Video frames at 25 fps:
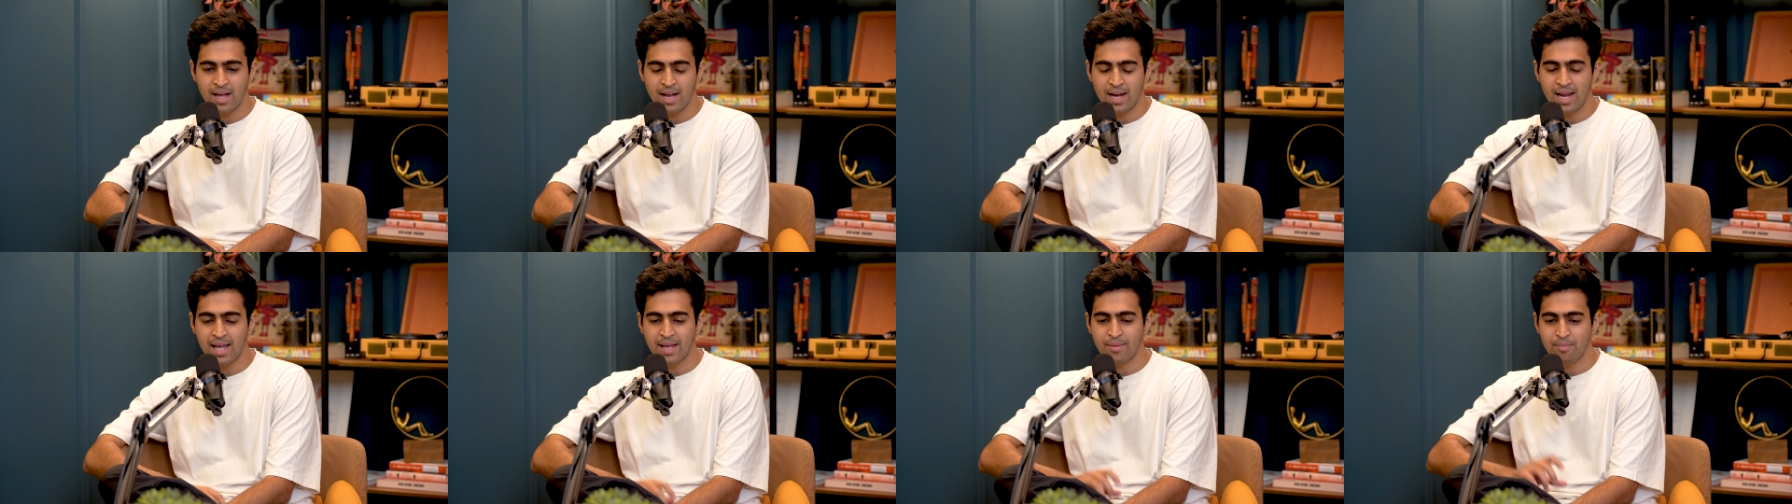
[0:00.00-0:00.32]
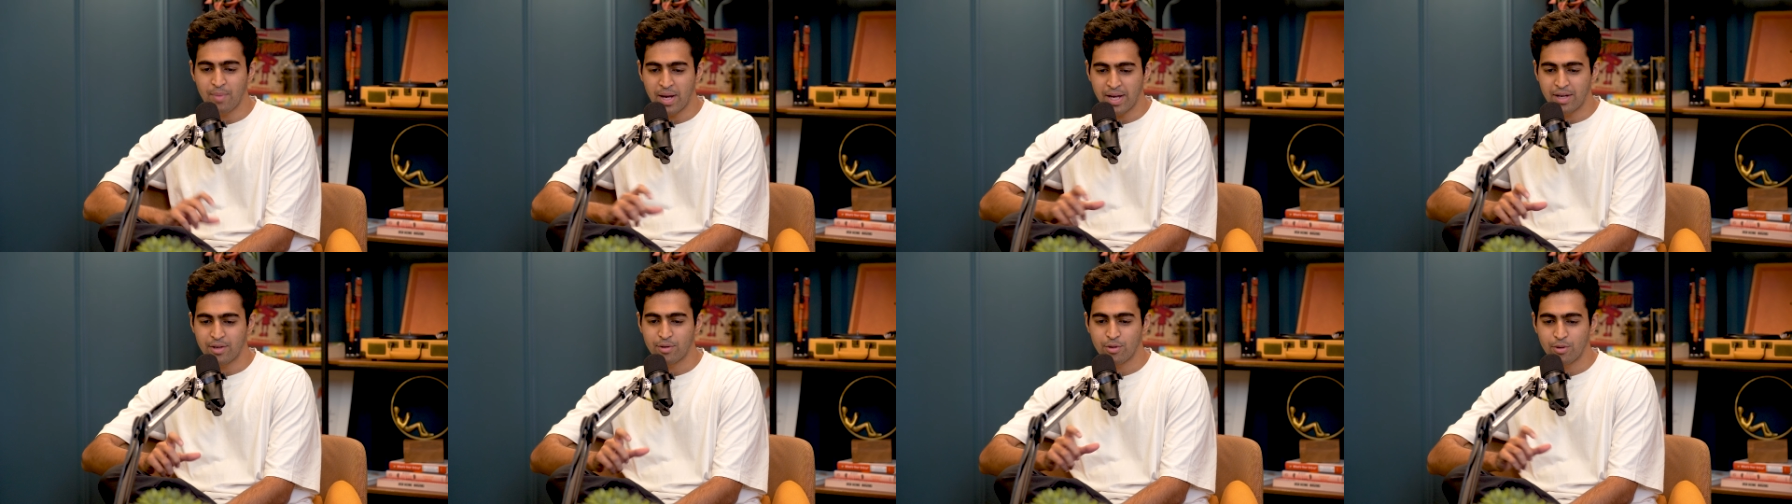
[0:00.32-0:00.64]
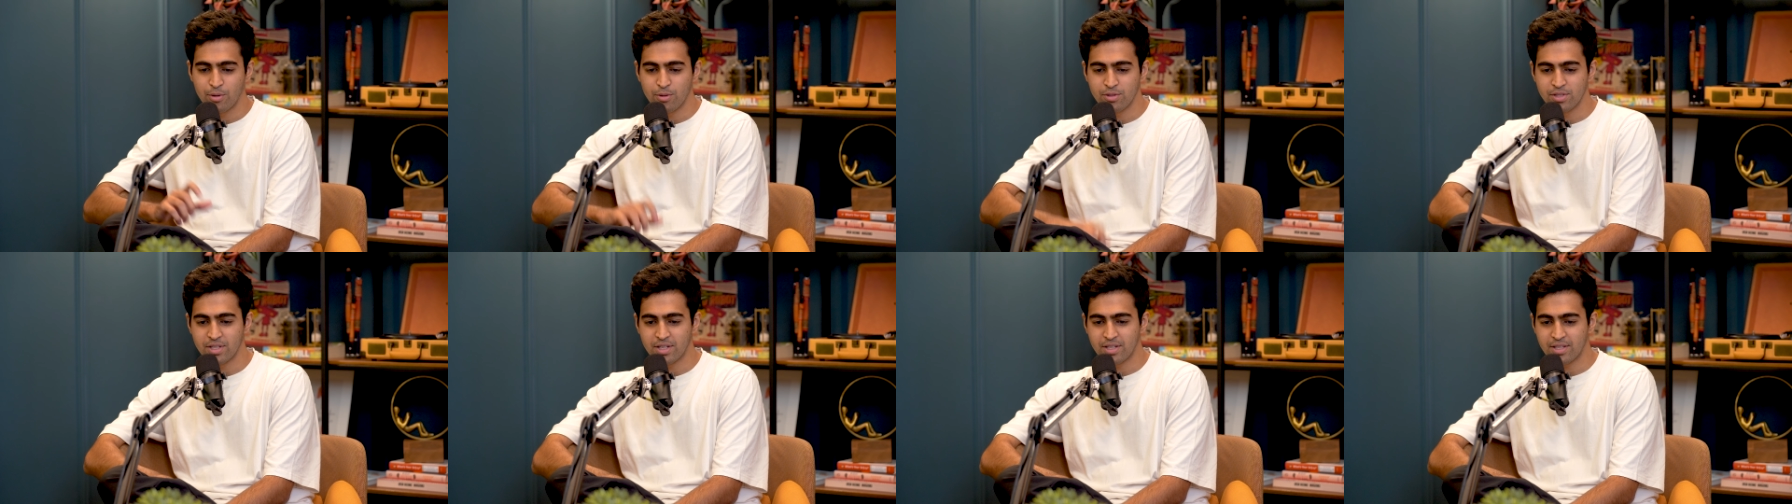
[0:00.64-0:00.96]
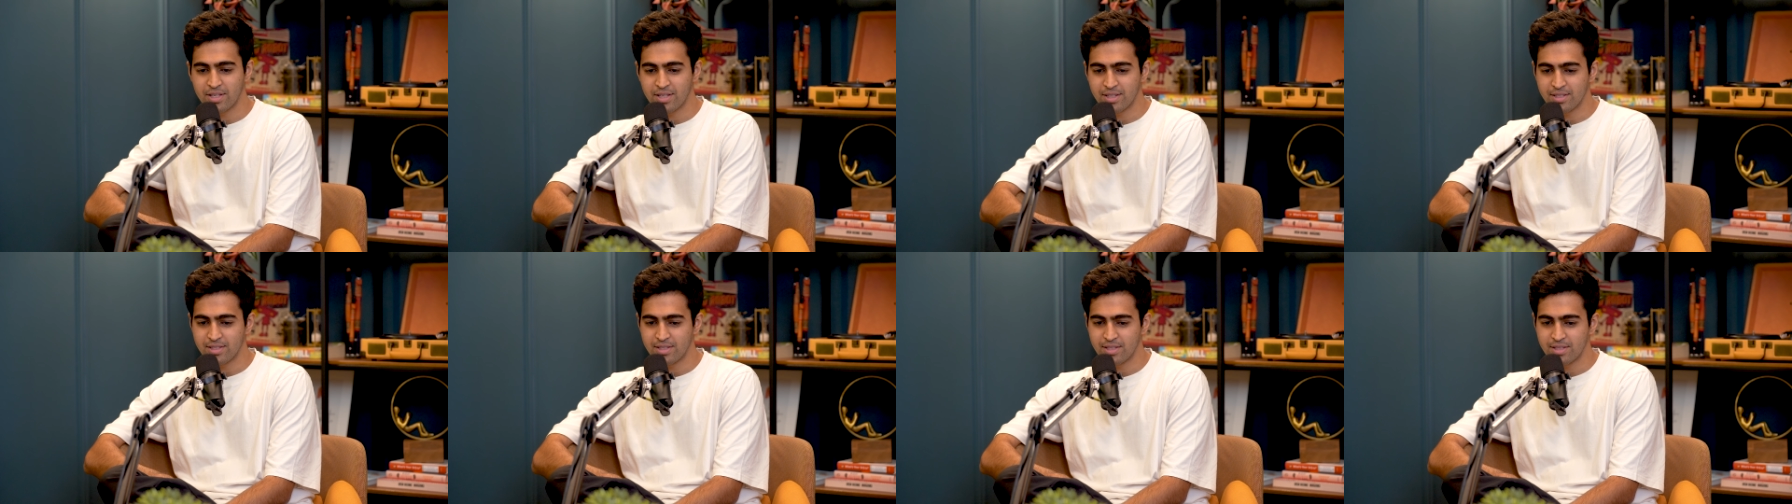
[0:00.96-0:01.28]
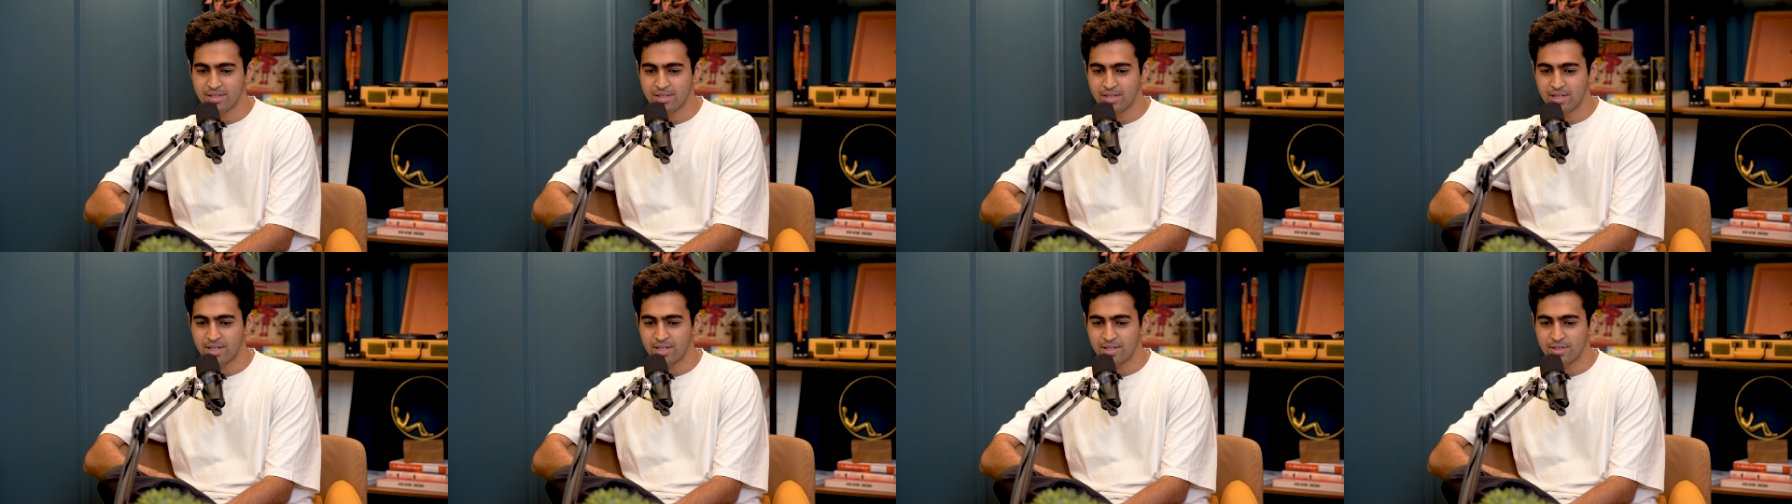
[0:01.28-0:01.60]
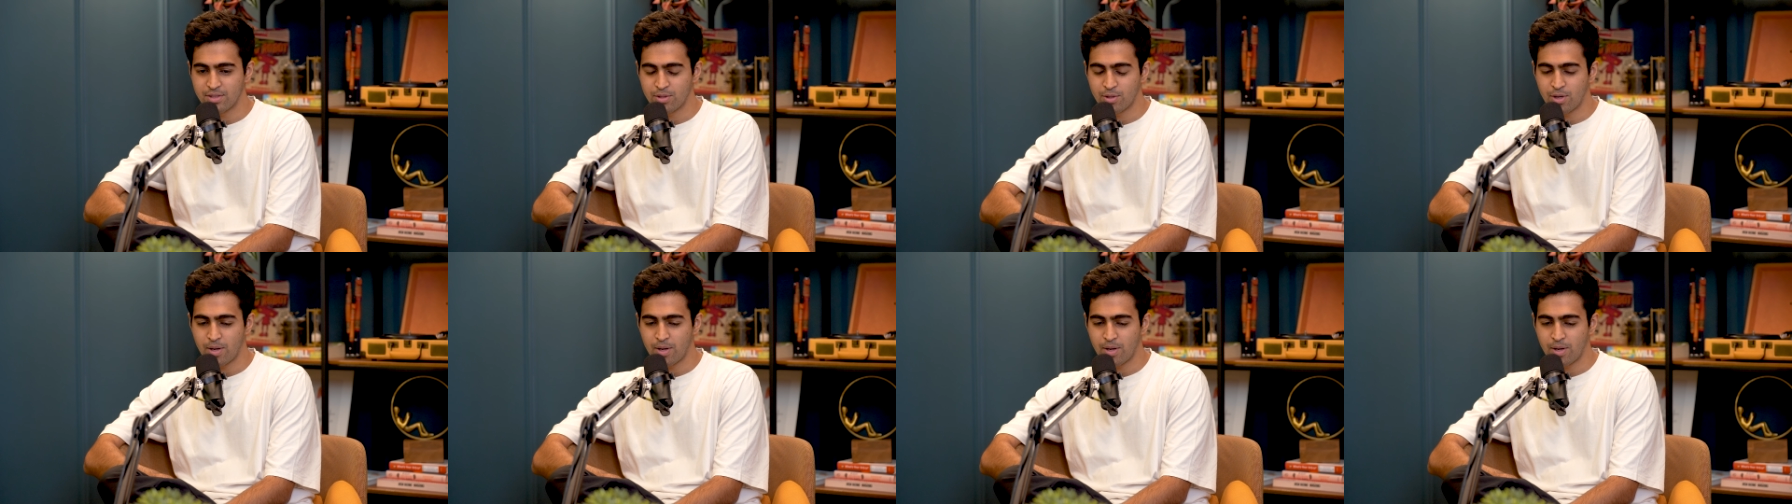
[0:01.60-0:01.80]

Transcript: I like microdosing things these days.